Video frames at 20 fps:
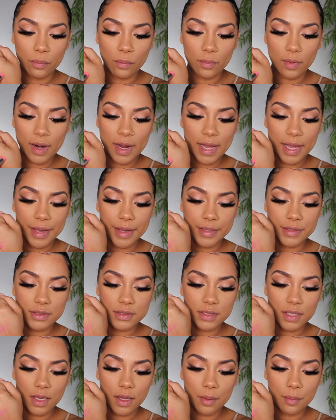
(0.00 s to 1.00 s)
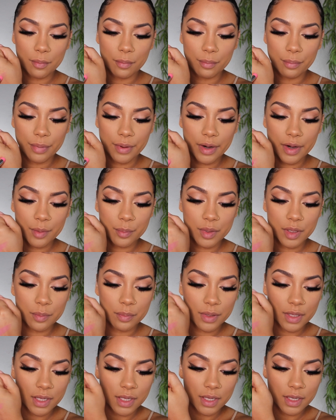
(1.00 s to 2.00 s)
bright Barbie
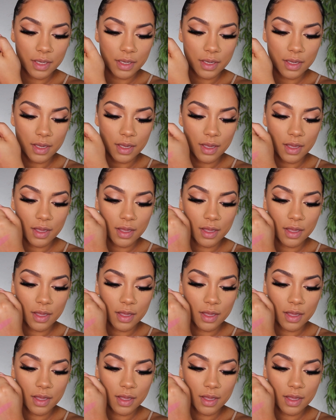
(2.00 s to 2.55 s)
pink.